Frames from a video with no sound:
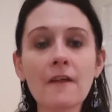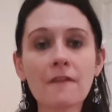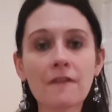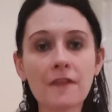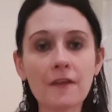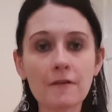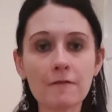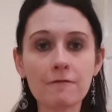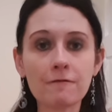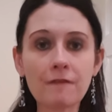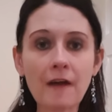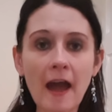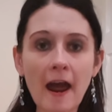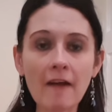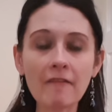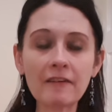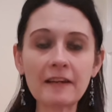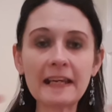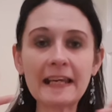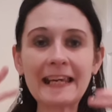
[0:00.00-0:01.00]
They're
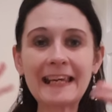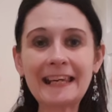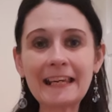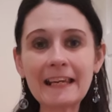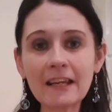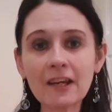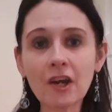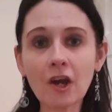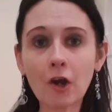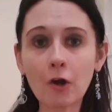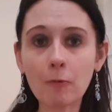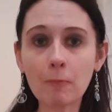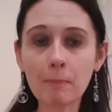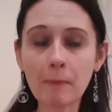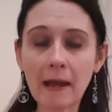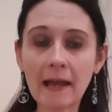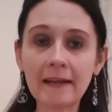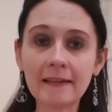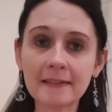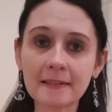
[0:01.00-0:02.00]
very
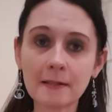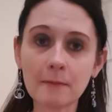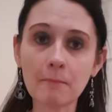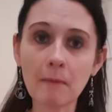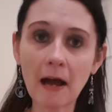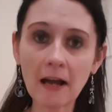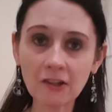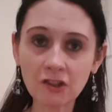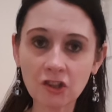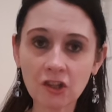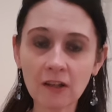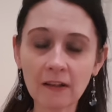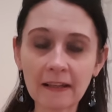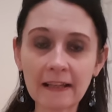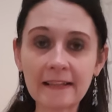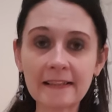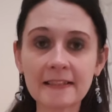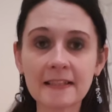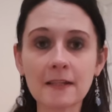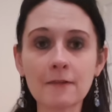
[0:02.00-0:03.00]
ego-based, the masculines,